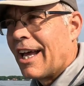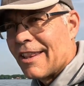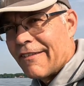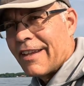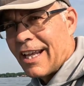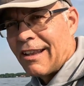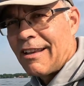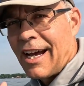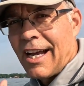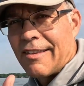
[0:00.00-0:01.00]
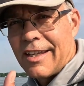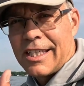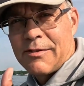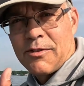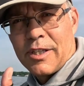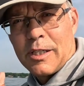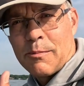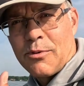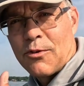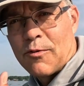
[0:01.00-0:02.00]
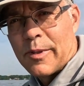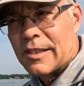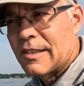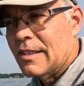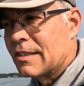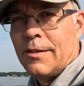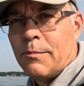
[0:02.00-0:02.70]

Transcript: I love that a lot. Thanks for the improvements.